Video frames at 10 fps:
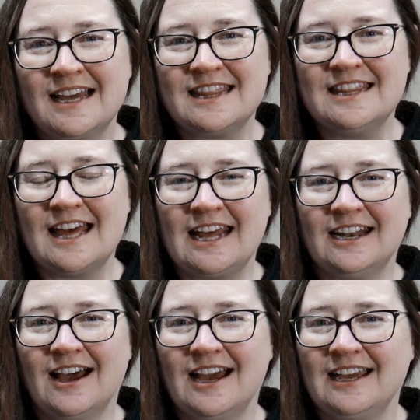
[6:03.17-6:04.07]
that
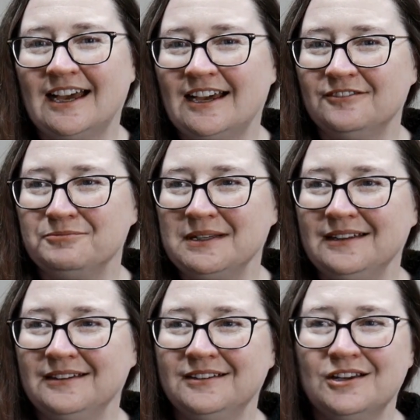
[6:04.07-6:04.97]
I have
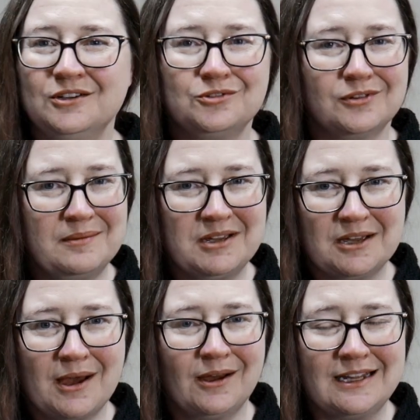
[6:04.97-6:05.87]
been dreaming
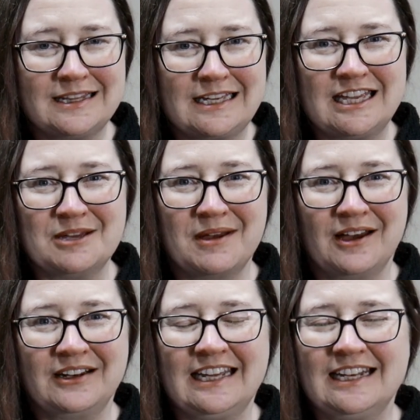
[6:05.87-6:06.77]
about and thinking
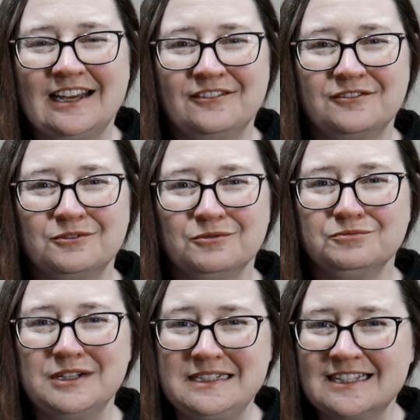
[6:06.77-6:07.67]
about, and have
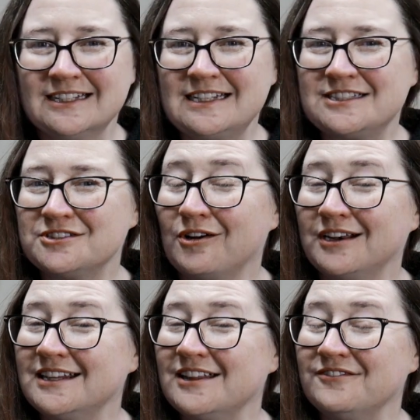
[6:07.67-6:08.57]
recently
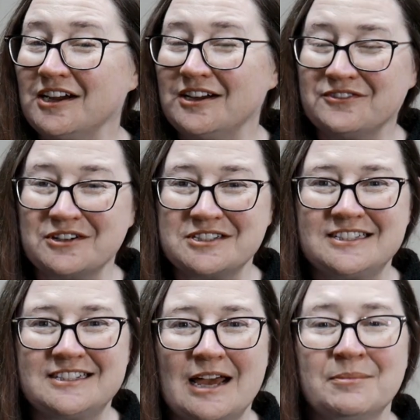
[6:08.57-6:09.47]
started the very first
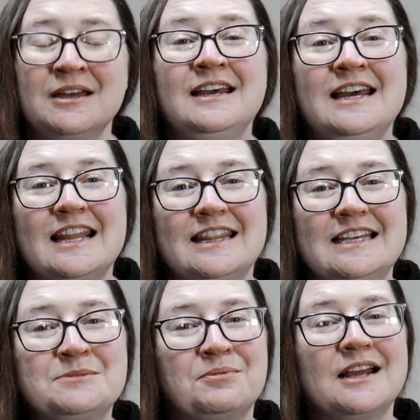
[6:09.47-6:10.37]
step.
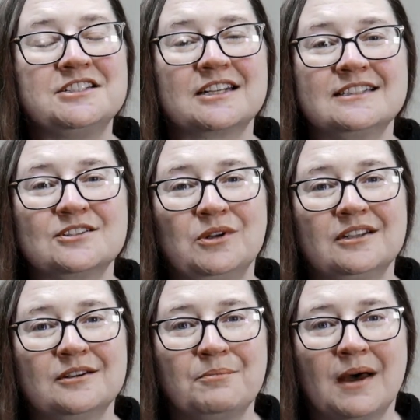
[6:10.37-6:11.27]
This project is going to
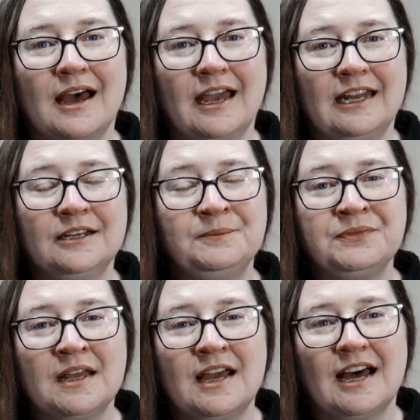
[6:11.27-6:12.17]
combine
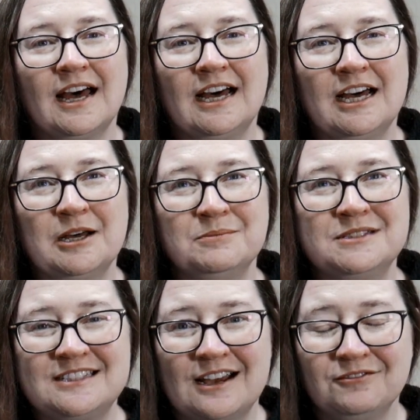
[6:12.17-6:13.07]

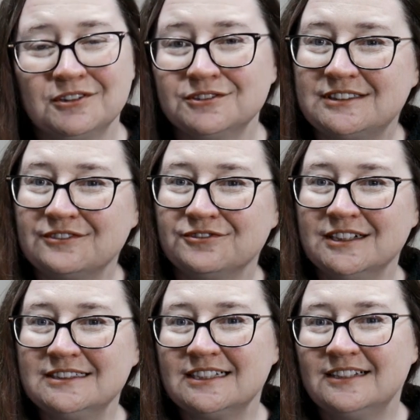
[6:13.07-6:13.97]
several
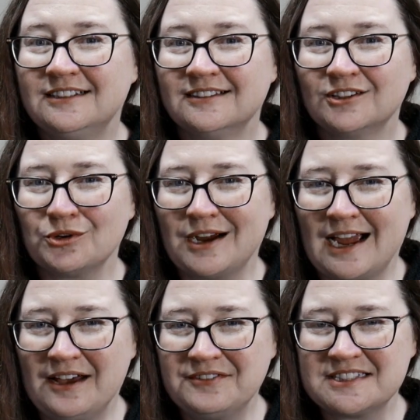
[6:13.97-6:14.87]
different
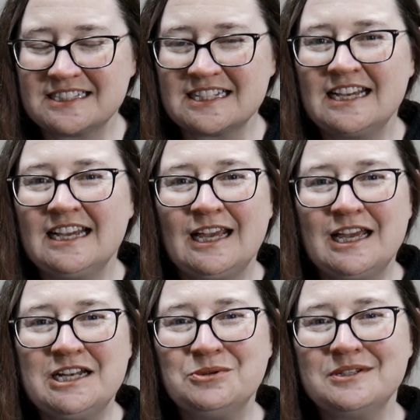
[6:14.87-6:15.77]
crafts
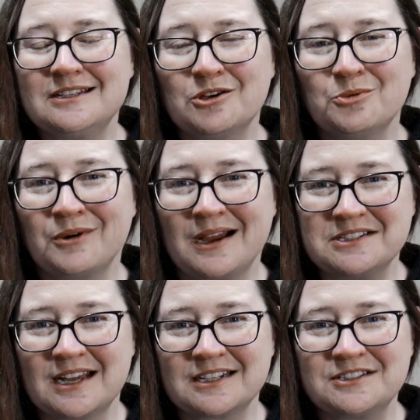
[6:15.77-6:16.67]
into a single
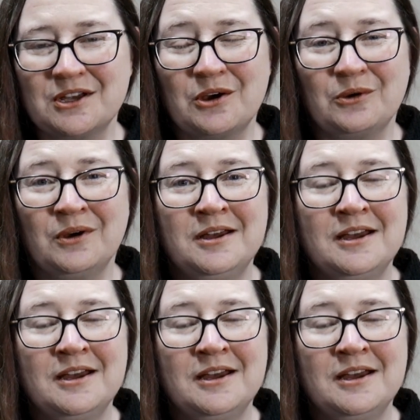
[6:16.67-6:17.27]
project. So